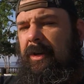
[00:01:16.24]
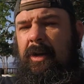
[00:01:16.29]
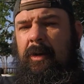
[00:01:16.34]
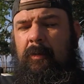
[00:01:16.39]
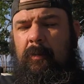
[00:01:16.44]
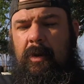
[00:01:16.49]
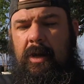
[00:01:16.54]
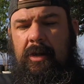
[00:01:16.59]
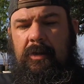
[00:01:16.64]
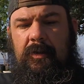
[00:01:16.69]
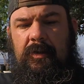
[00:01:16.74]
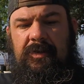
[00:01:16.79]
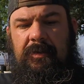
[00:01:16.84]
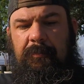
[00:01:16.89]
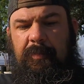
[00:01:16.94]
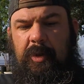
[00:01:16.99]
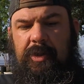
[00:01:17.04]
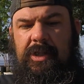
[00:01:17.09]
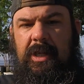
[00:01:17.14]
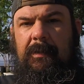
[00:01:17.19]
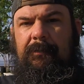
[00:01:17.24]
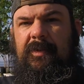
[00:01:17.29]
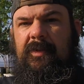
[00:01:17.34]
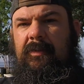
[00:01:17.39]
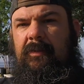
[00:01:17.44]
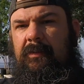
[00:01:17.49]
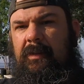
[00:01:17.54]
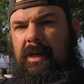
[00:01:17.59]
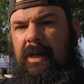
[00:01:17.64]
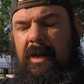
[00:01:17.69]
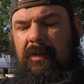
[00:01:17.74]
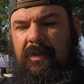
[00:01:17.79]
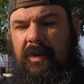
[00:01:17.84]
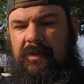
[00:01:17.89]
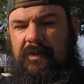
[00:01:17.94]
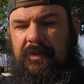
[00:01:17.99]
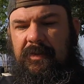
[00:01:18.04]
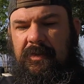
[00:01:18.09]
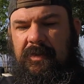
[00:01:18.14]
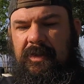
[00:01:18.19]
we're getting ready to do some push-ups. Uh, I thought
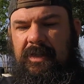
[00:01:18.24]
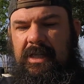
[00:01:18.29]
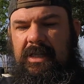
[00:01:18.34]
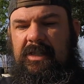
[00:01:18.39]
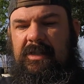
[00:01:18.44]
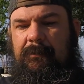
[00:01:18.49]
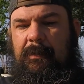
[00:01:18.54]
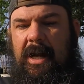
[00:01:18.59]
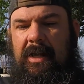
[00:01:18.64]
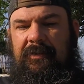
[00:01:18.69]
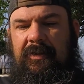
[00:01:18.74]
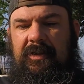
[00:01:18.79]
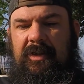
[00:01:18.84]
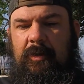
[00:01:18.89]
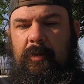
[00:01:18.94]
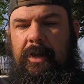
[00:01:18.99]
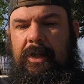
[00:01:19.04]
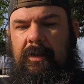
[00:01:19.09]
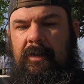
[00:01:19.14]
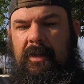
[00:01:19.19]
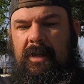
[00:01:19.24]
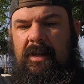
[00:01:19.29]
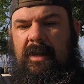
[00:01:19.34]
this was a neat spot to do it.